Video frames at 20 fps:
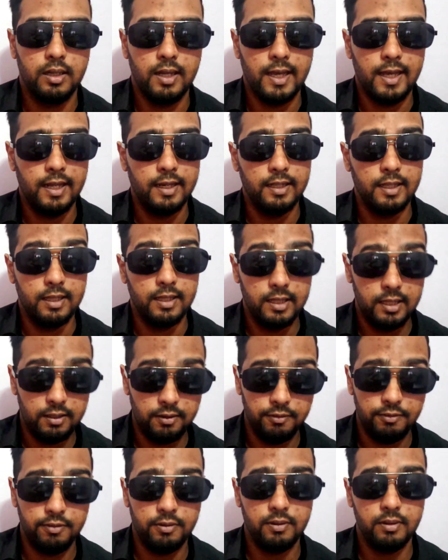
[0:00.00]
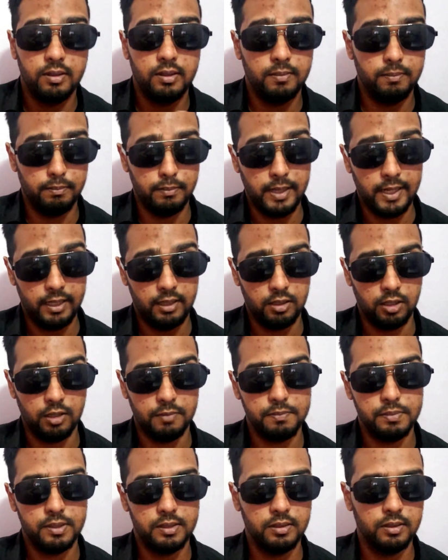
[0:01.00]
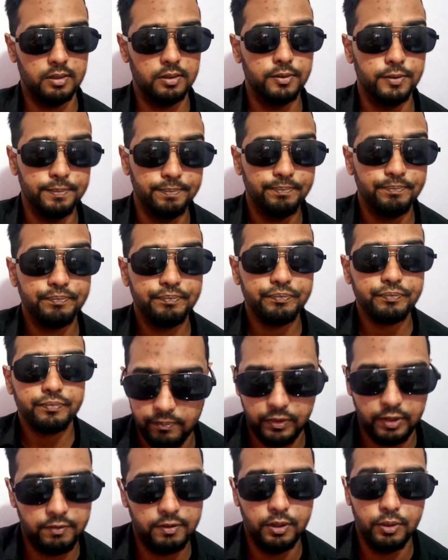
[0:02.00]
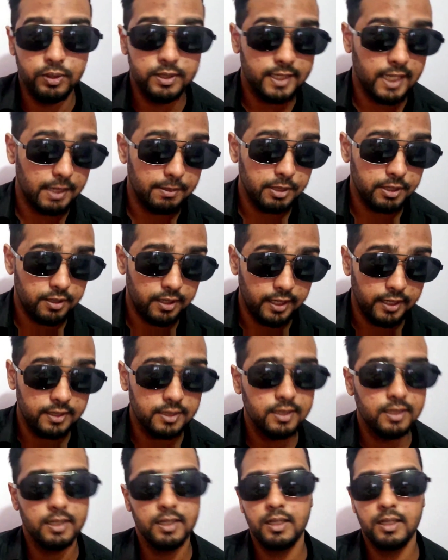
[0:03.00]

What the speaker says: and they leave my crops alone. If you don't time it right,